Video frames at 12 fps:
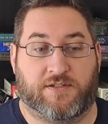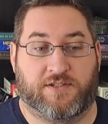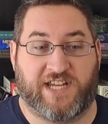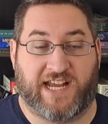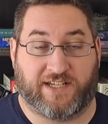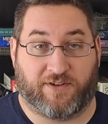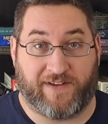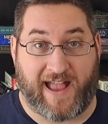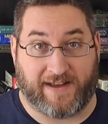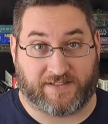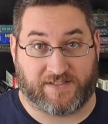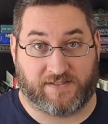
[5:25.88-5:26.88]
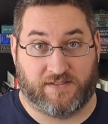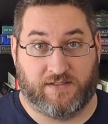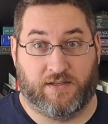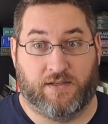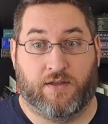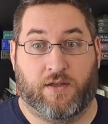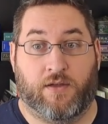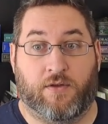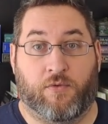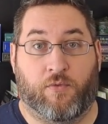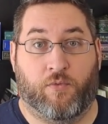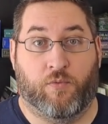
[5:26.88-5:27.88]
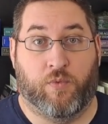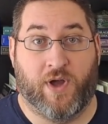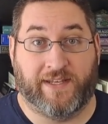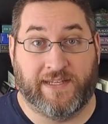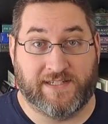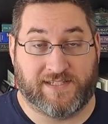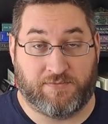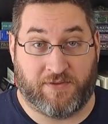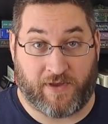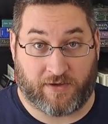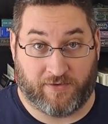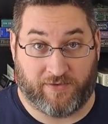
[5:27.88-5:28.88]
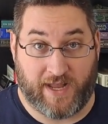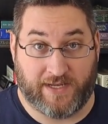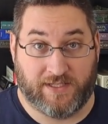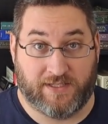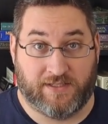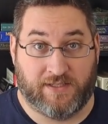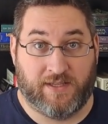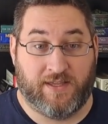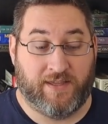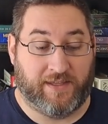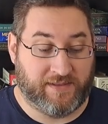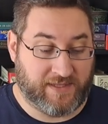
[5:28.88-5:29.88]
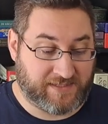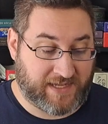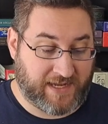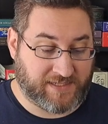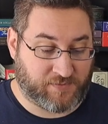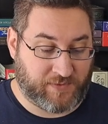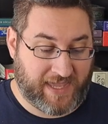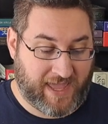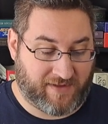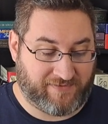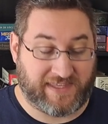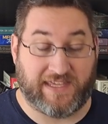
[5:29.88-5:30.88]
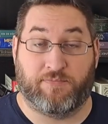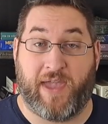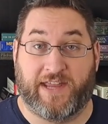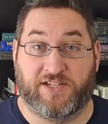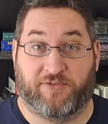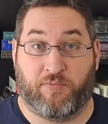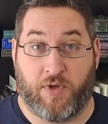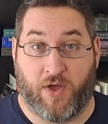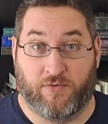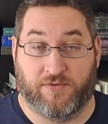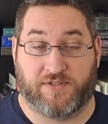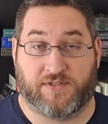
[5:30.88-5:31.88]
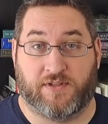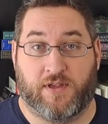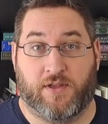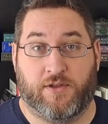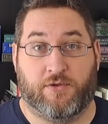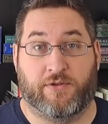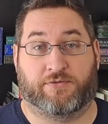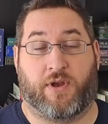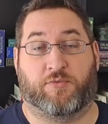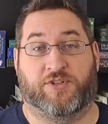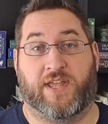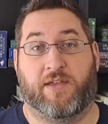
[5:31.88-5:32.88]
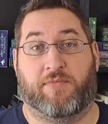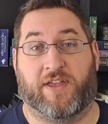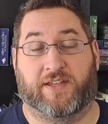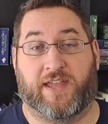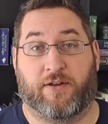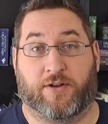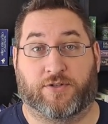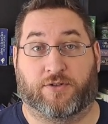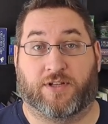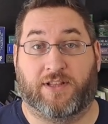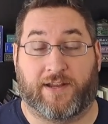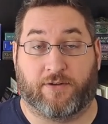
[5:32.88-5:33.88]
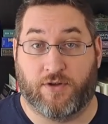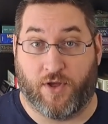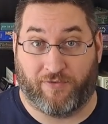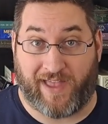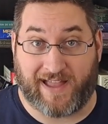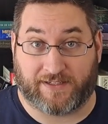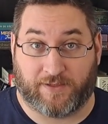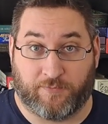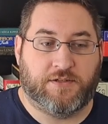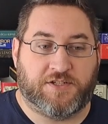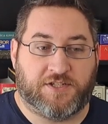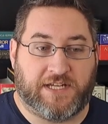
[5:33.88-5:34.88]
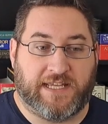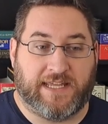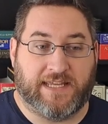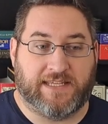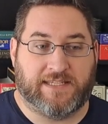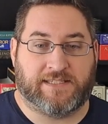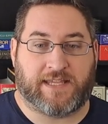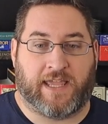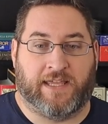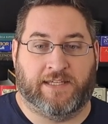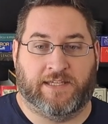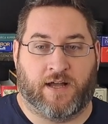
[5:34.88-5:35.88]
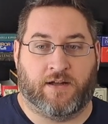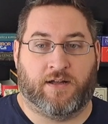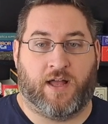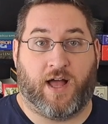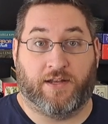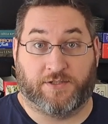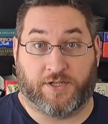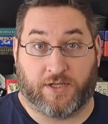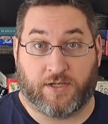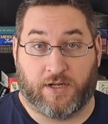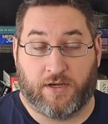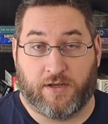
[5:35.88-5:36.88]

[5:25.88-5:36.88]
check your facts. What needs to be verified? In this case, we have the Page of Bones, who is represented by the character Claire Novak. She is a young hunter